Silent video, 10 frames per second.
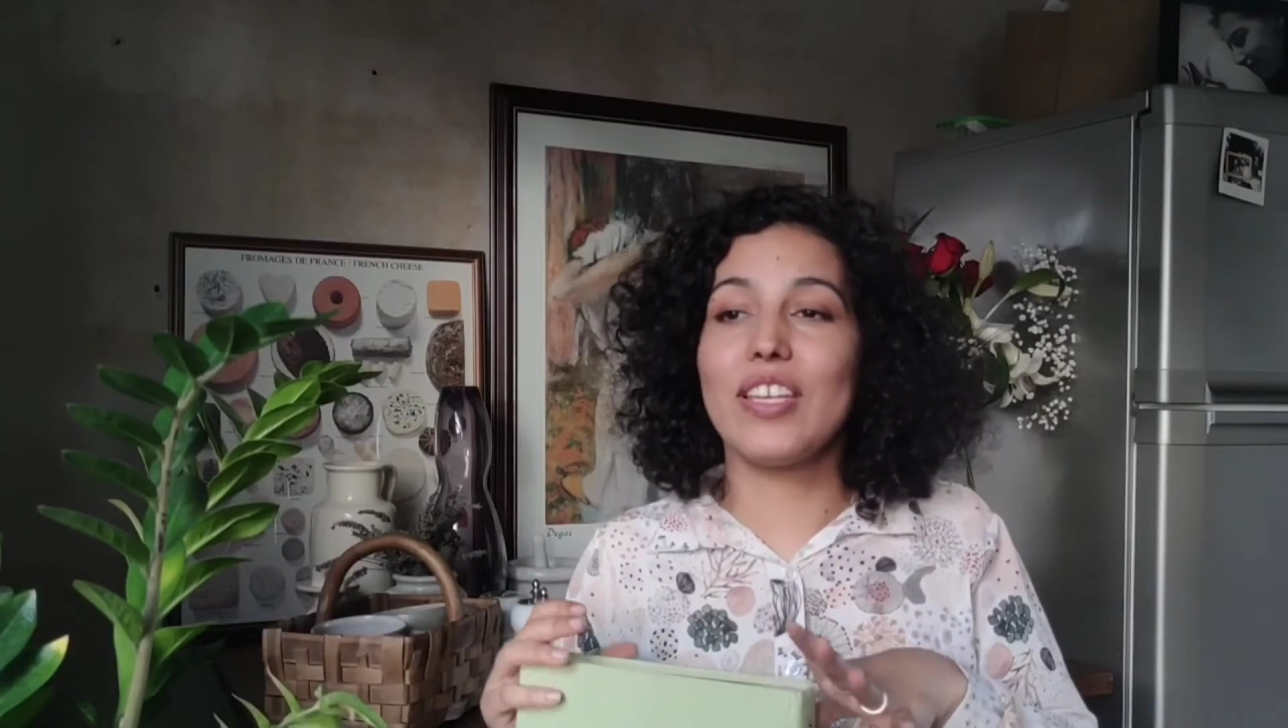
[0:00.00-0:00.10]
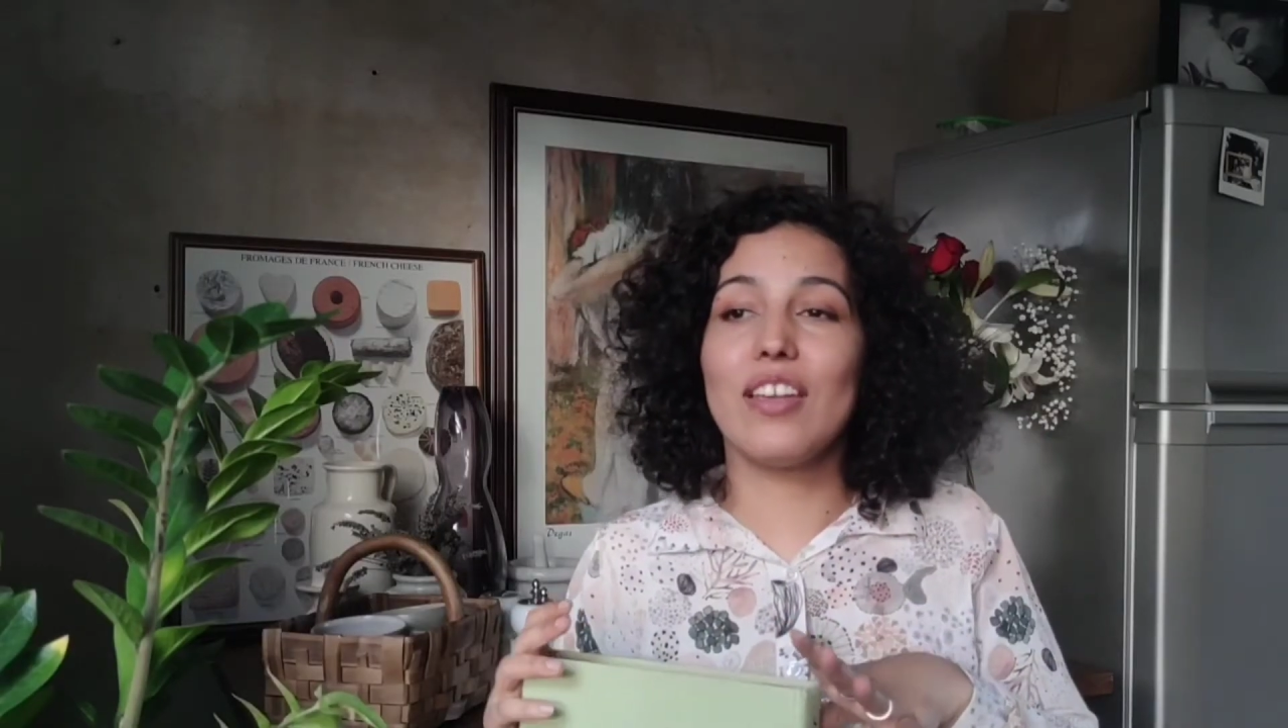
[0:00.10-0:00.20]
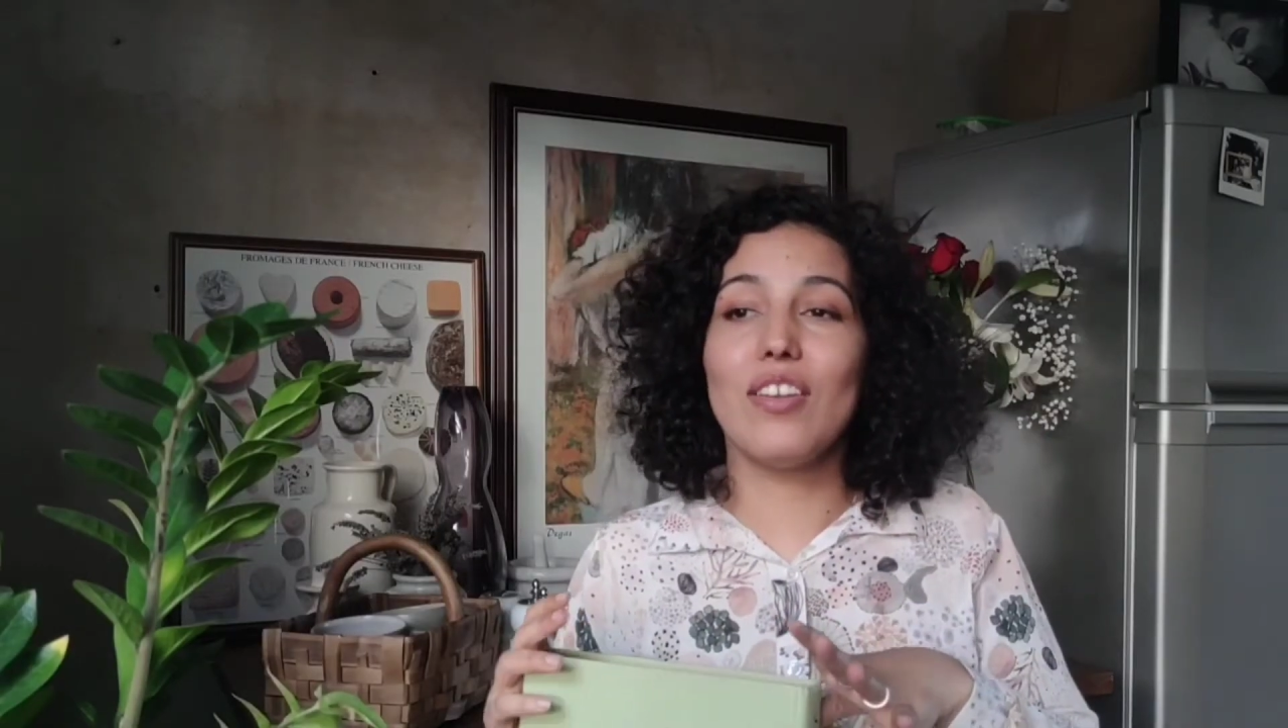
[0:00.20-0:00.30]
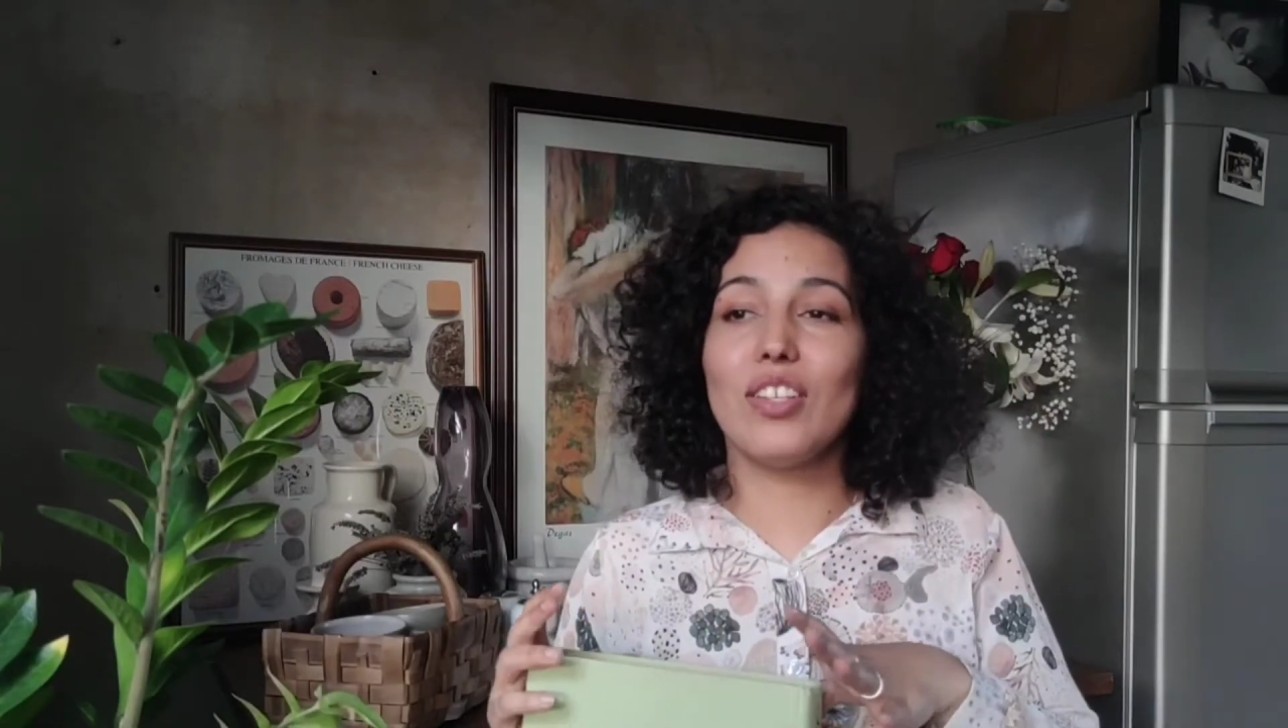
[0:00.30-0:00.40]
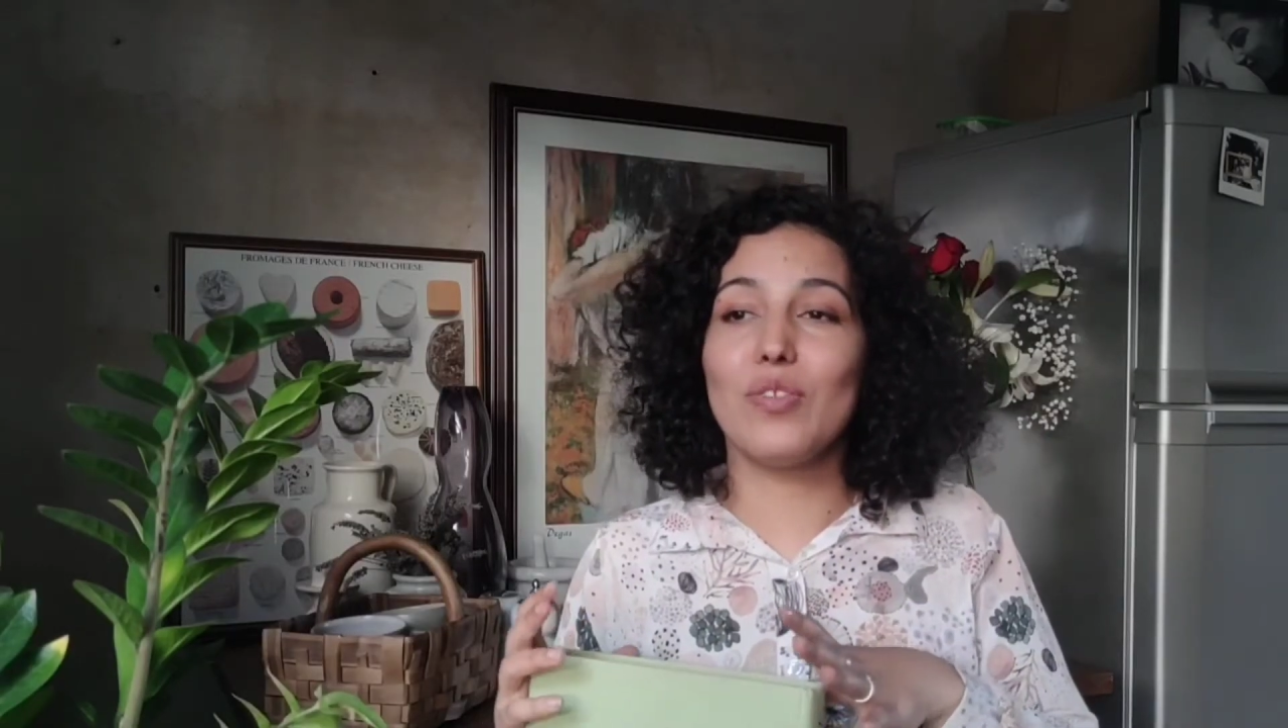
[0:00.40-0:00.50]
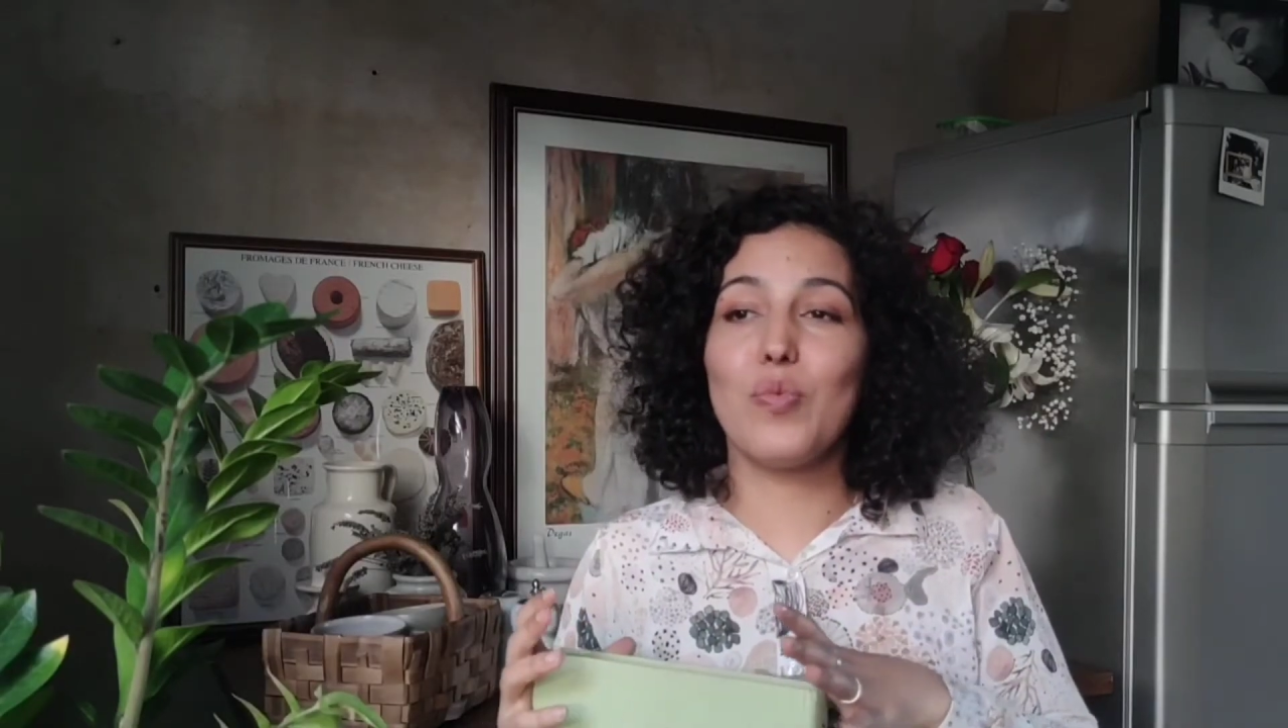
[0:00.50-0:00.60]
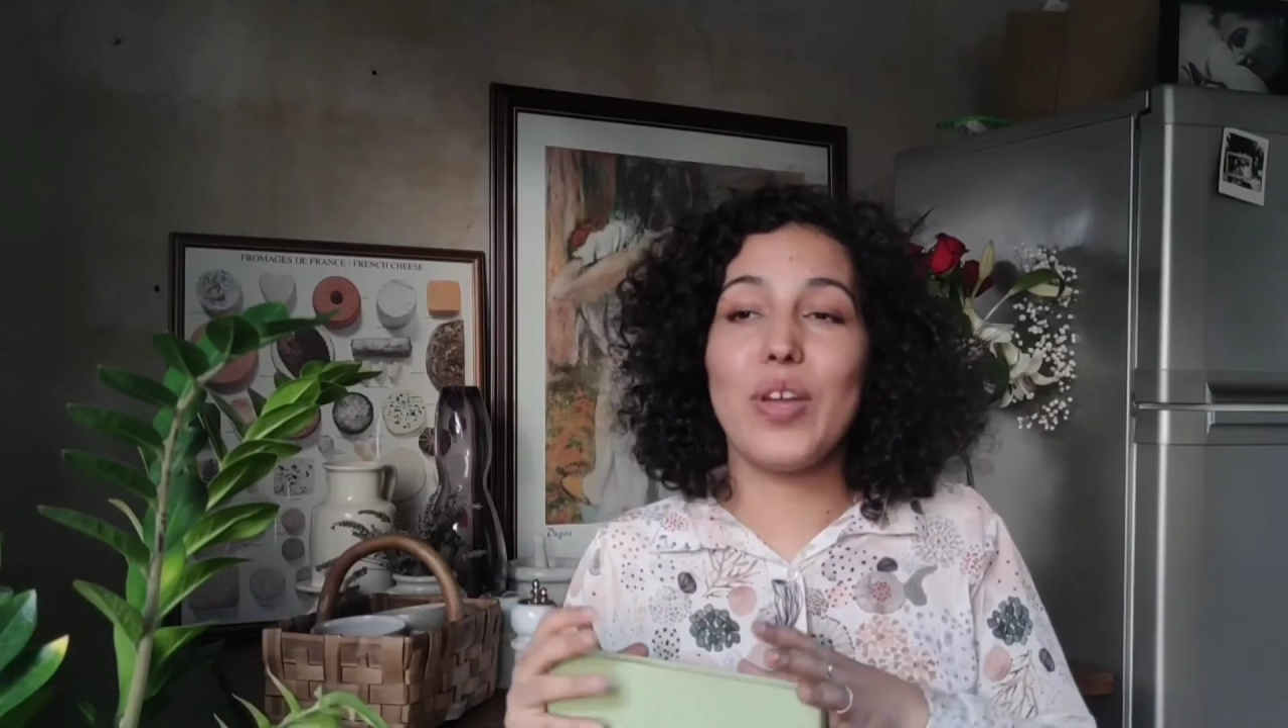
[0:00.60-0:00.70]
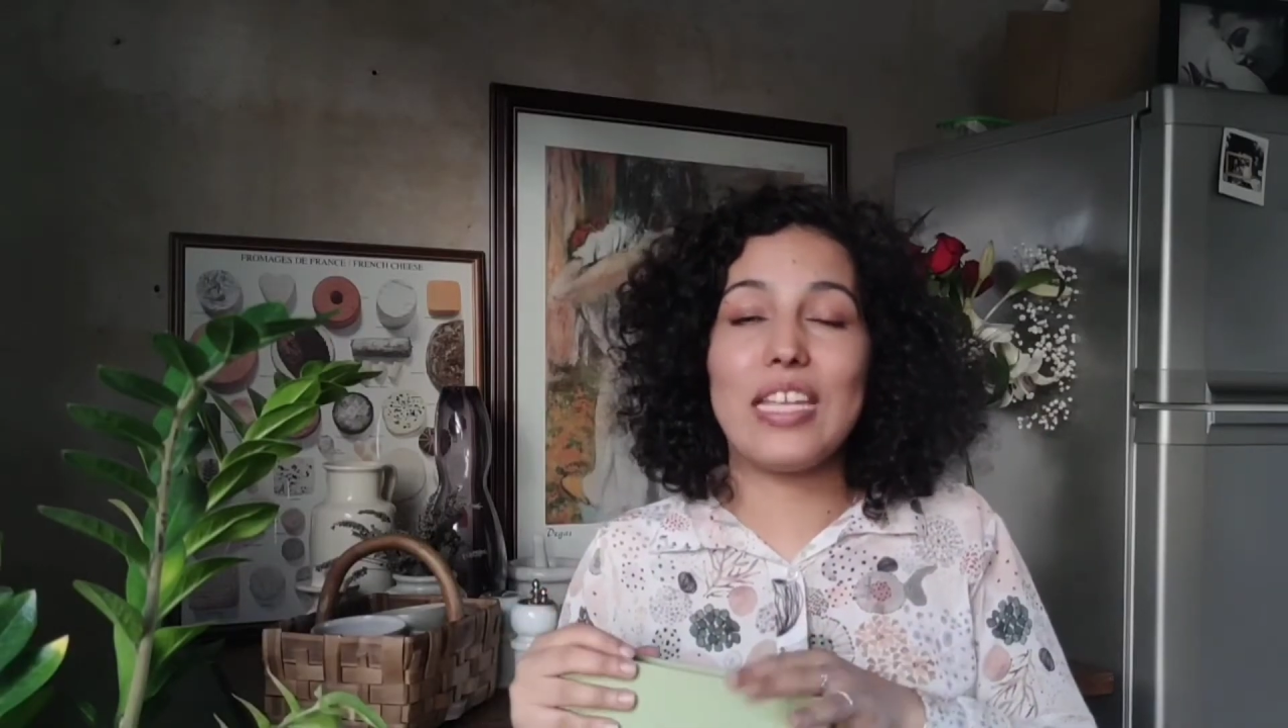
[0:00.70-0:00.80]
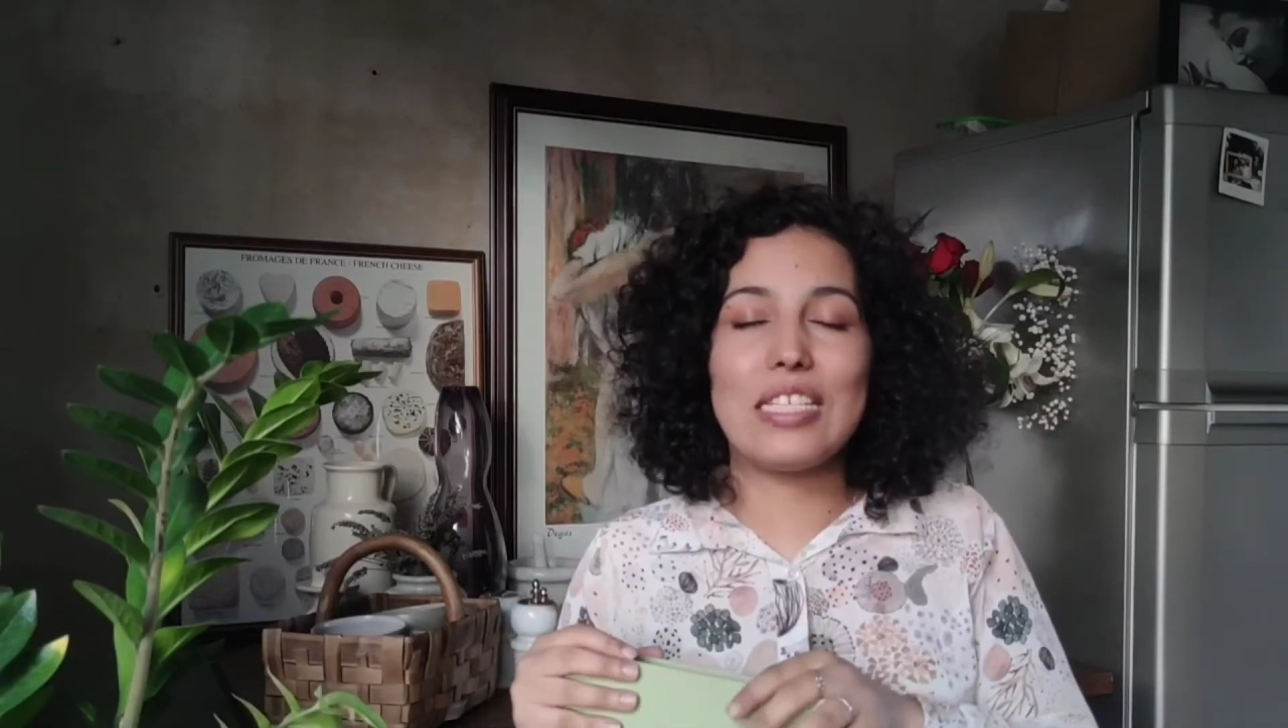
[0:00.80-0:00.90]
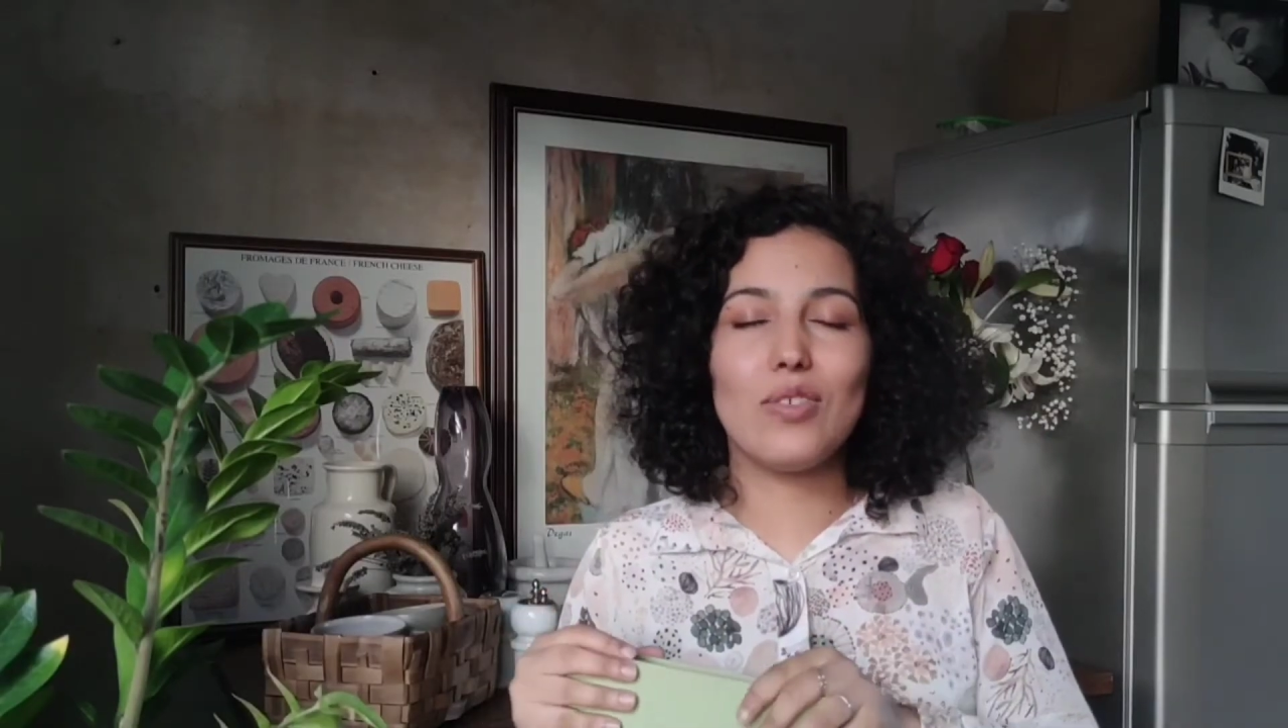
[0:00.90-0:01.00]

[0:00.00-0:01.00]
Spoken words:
cannot wait